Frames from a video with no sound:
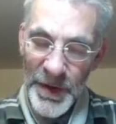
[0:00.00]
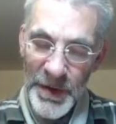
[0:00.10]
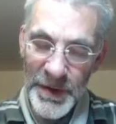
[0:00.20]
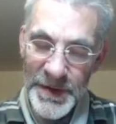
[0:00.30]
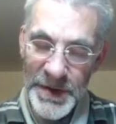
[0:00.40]
you
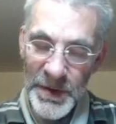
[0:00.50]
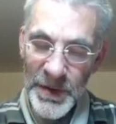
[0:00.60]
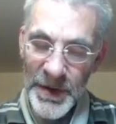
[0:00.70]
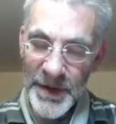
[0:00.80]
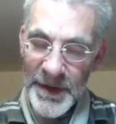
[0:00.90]
do is you
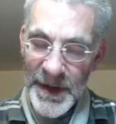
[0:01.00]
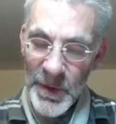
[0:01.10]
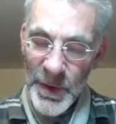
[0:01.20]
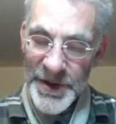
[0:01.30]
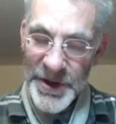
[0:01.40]
look at the
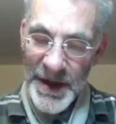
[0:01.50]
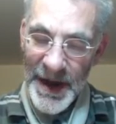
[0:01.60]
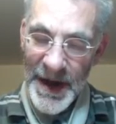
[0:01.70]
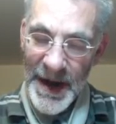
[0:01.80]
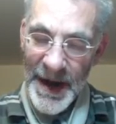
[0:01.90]
equation
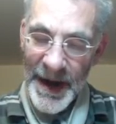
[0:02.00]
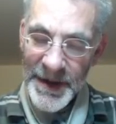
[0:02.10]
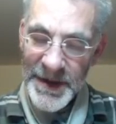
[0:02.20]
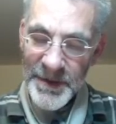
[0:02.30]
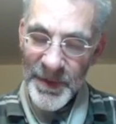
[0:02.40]

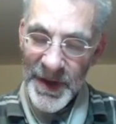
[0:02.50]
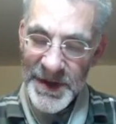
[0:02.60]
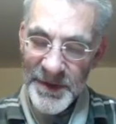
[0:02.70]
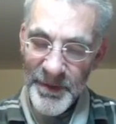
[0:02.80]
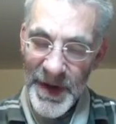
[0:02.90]
ax plus